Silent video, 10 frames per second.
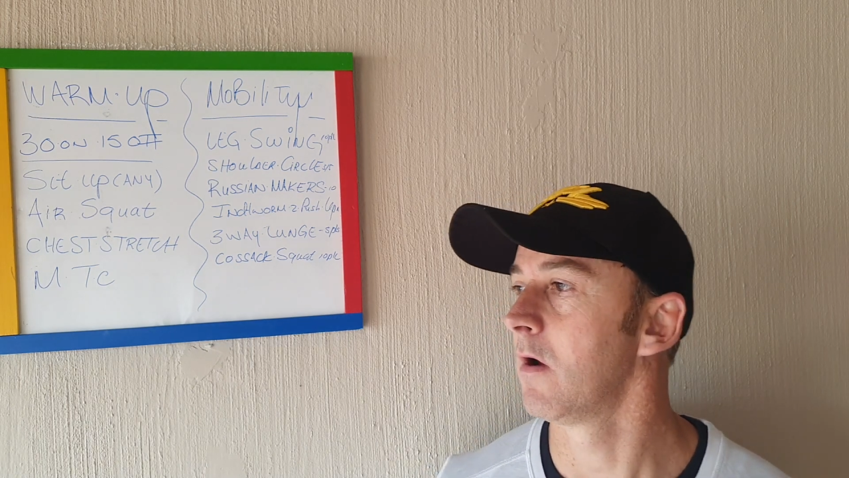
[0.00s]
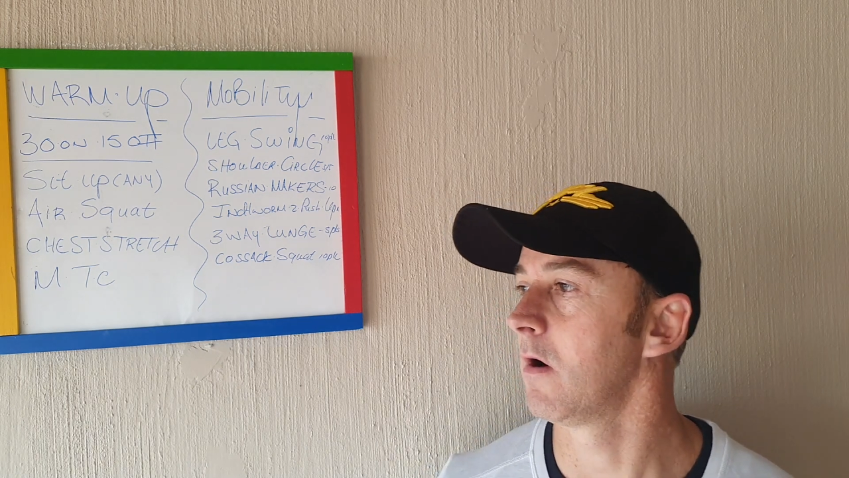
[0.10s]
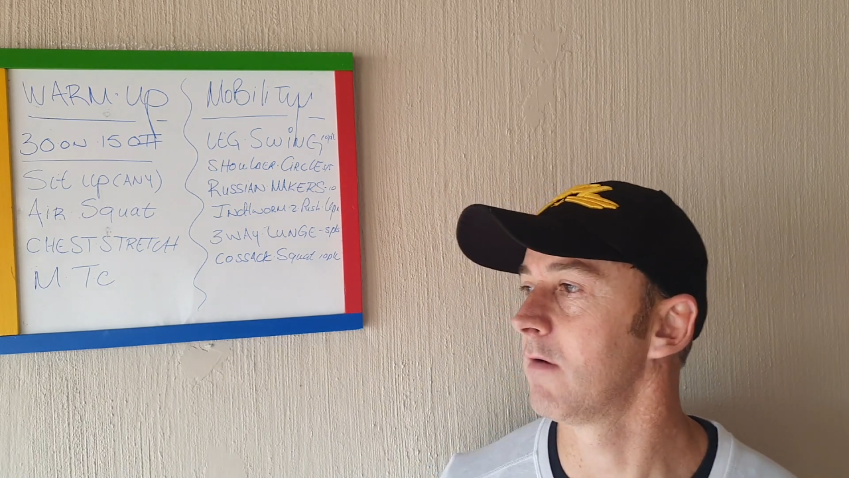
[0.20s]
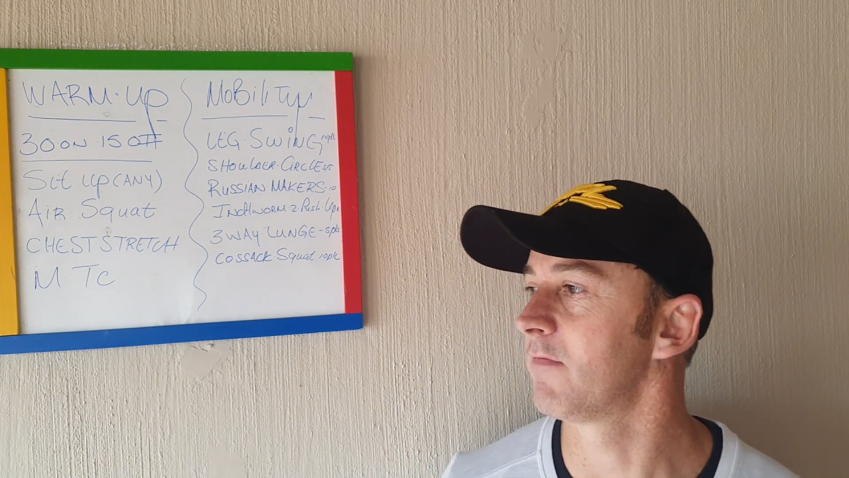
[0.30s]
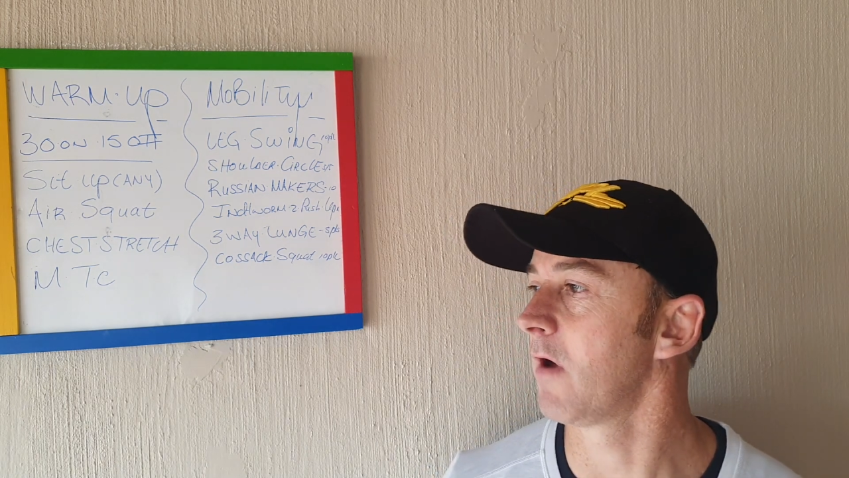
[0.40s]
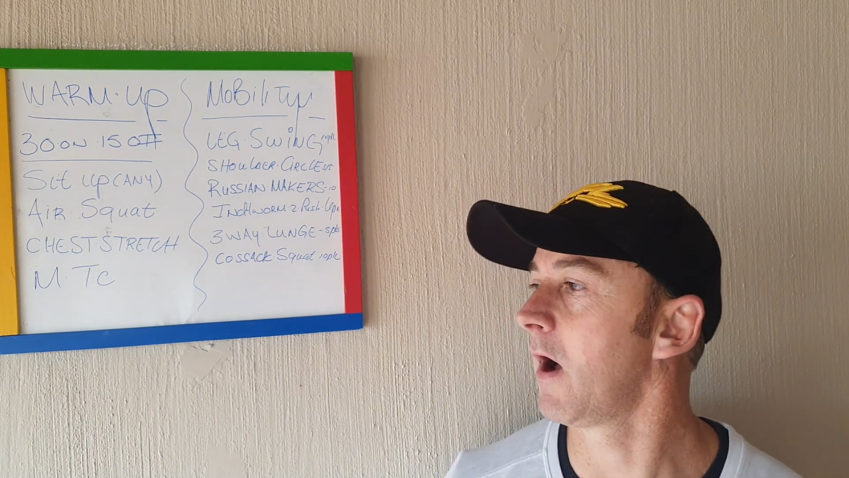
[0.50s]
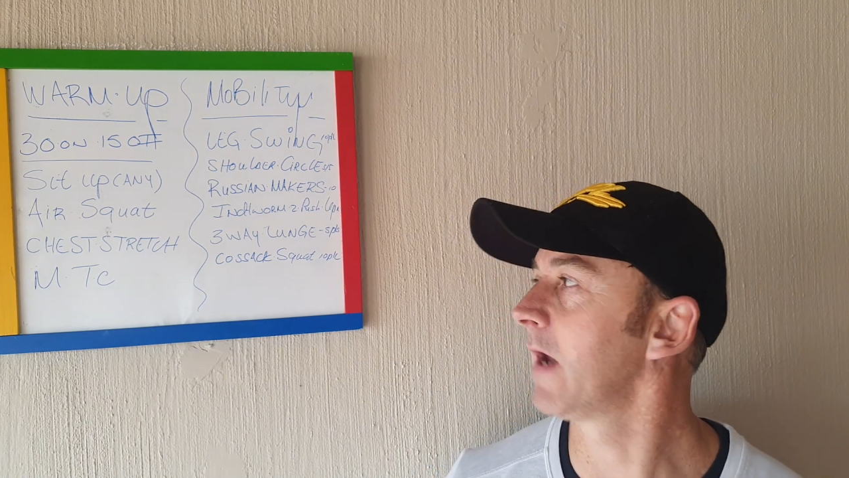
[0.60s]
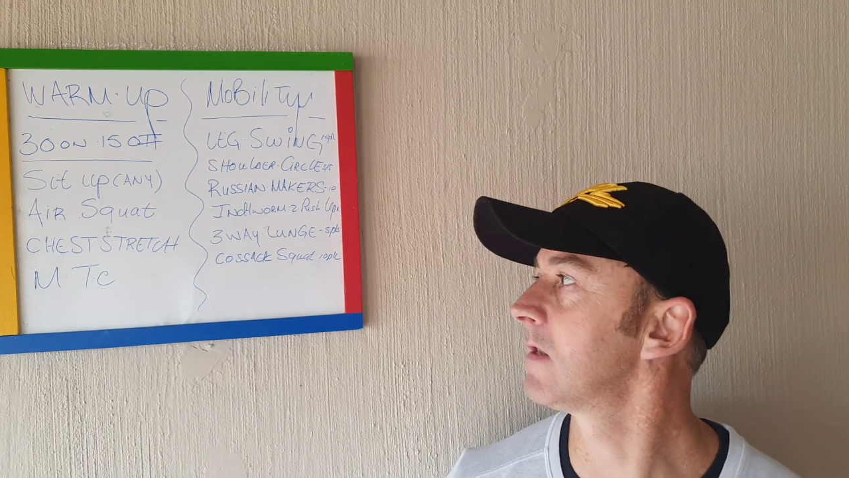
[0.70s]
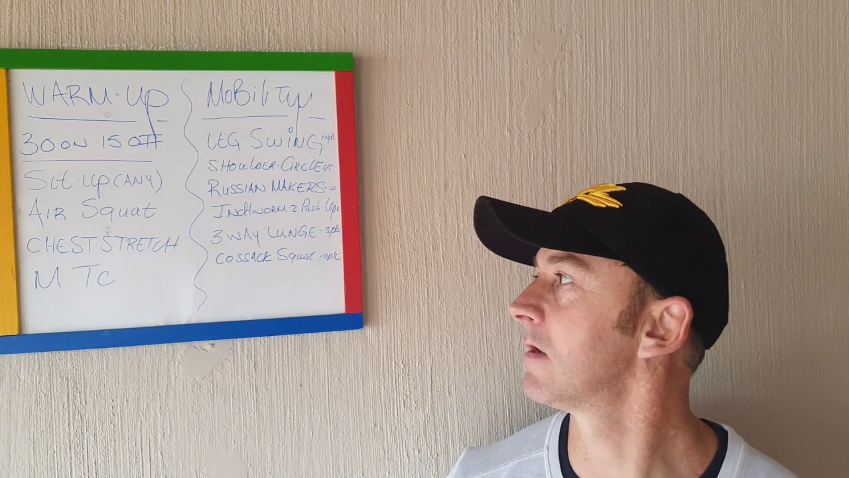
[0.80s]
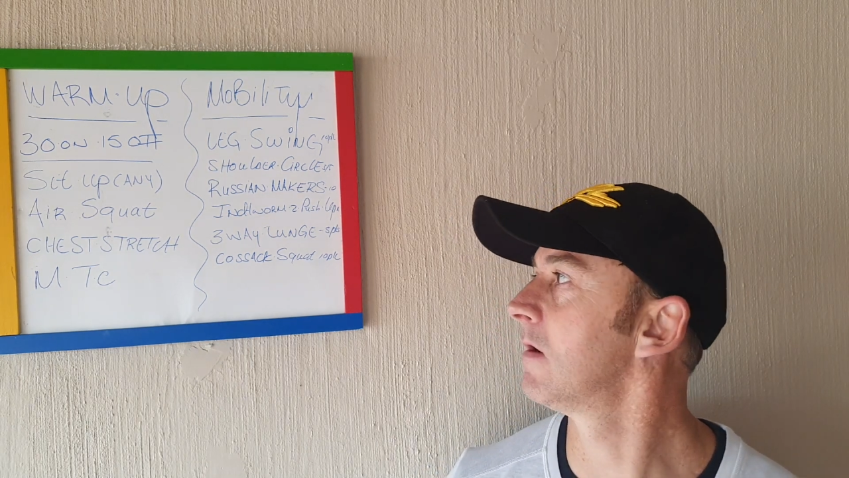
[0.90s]
of the
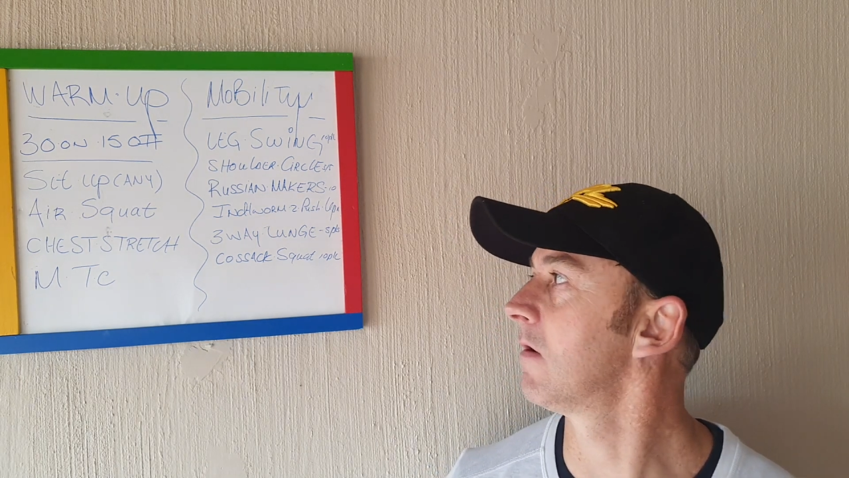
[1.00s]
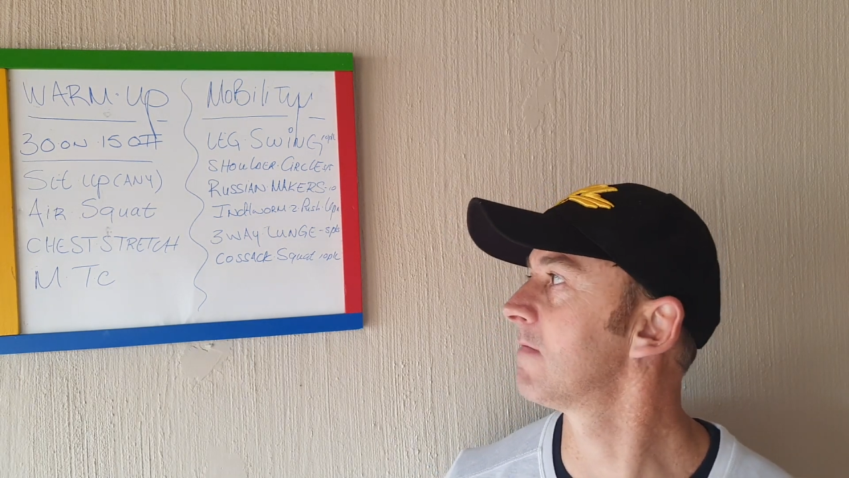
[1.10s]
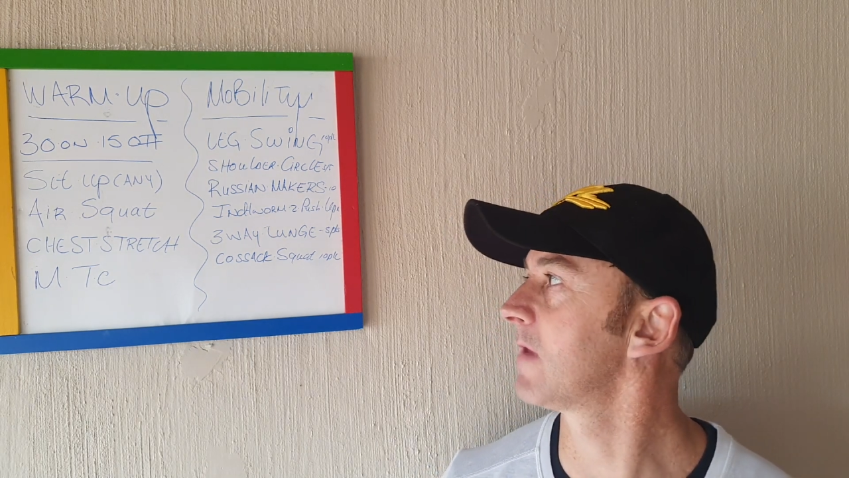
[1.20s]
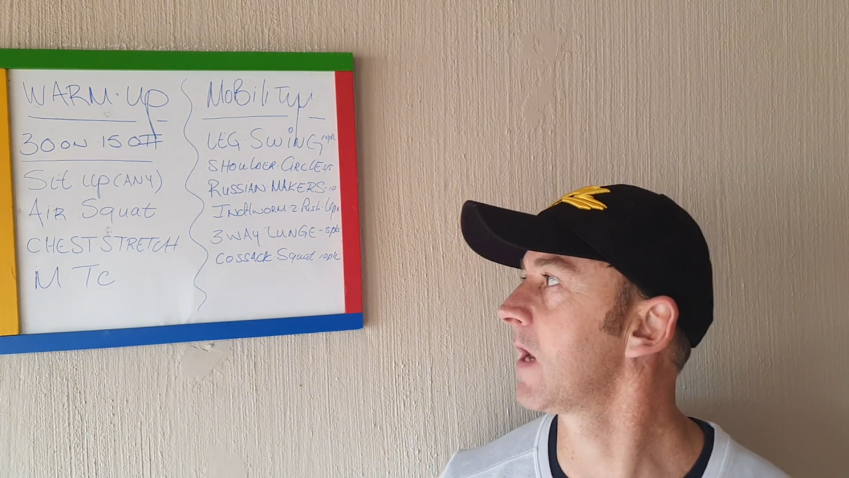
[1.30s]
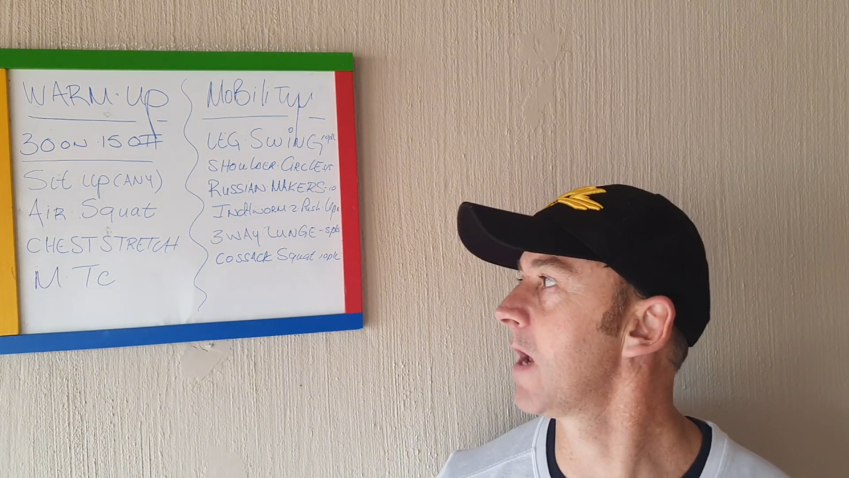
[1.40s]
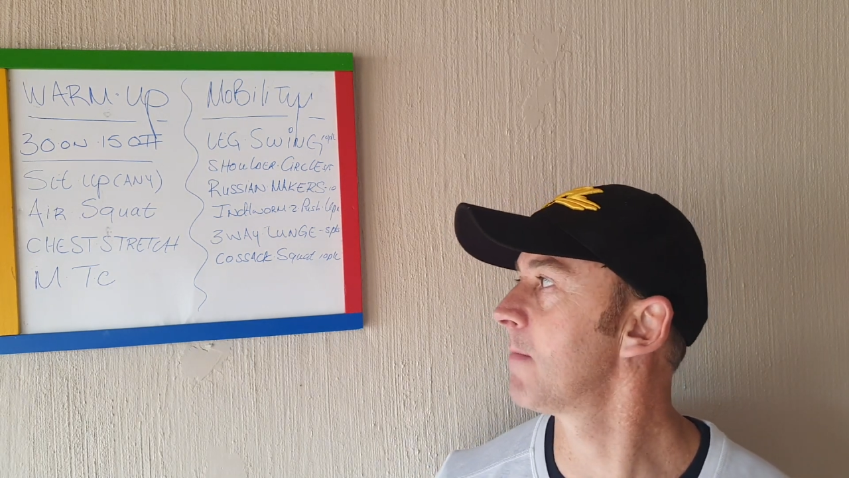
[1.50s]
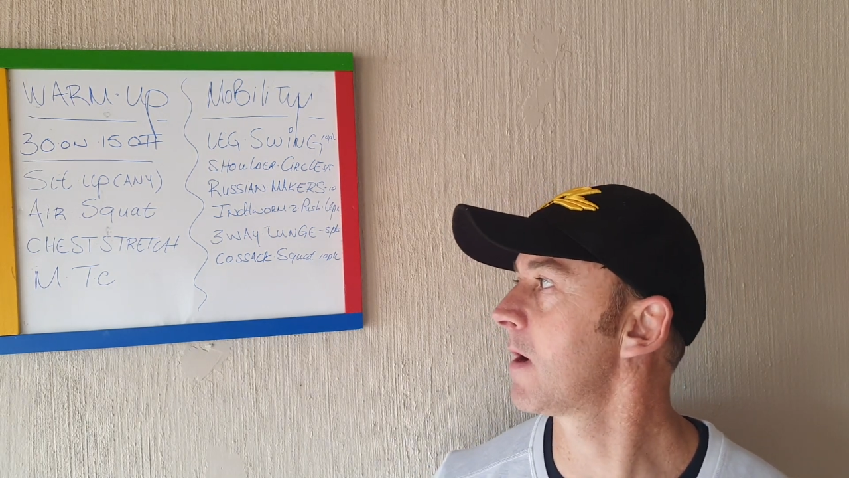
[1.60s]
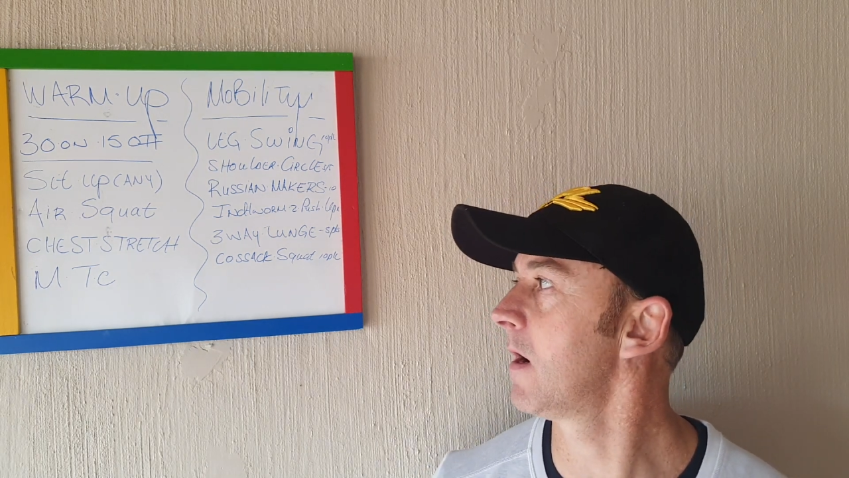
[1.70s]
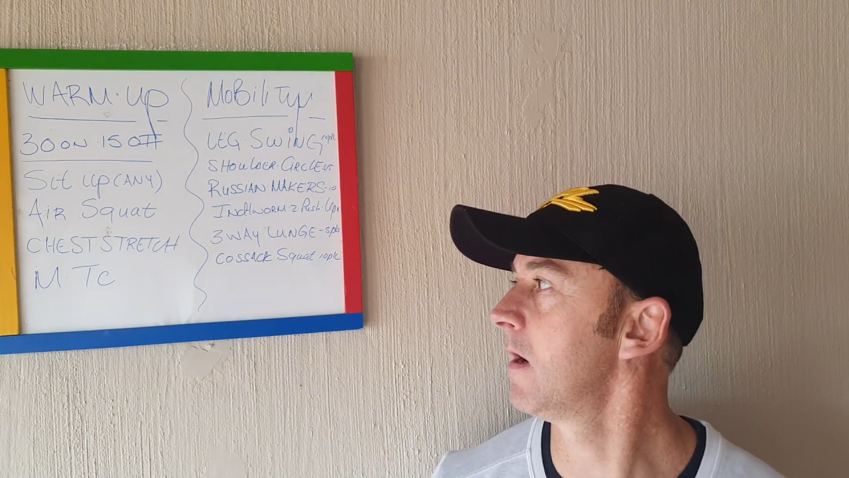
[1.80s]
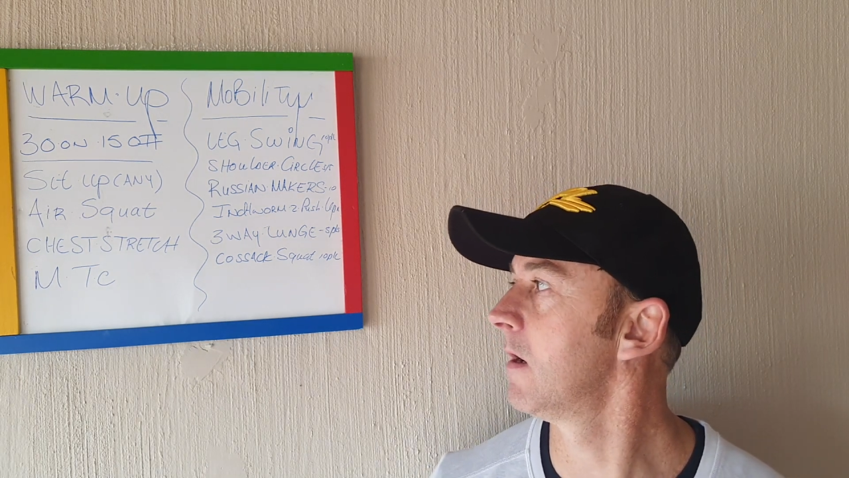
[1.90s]
height of the
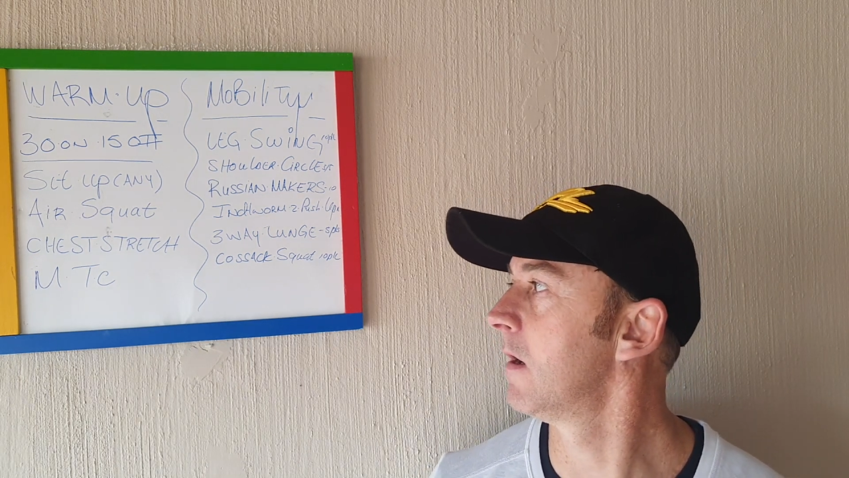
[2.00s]
camera,